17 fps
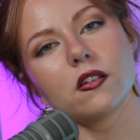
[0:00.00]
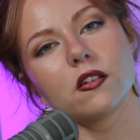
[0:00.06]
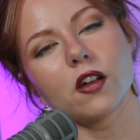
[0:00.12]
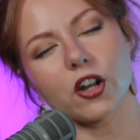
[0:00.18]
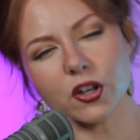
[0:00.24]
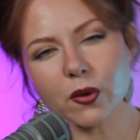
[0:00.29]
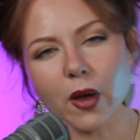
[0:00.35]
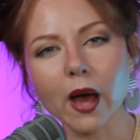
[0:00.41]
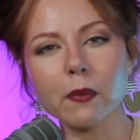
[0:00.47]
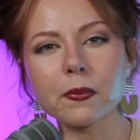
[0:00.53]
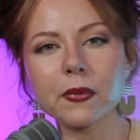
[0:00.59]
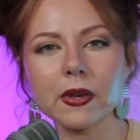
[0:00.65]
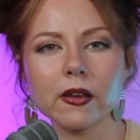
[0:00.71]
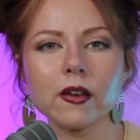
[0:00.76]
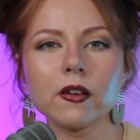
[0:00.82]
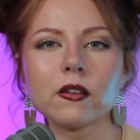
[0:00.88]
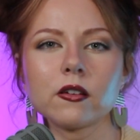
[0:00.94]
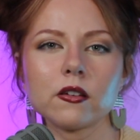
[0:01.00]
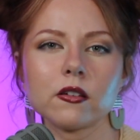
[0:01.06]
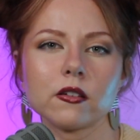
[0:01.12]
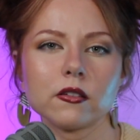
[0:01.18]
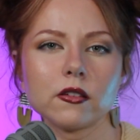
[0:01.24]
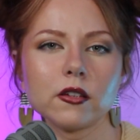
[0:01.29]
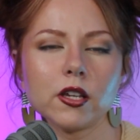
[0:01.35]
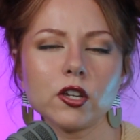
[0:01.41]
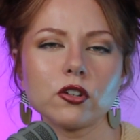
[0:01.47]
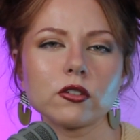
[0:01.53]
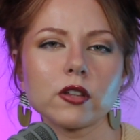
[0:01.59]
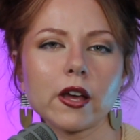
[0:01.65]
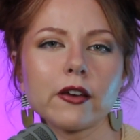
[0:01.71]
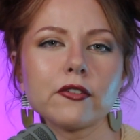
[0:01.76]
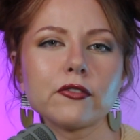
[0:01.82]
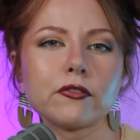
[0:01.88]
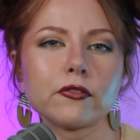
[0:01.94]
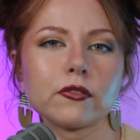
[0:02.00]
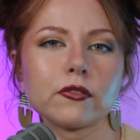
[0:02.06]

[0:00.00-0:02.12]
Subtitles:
Are you happy in your life?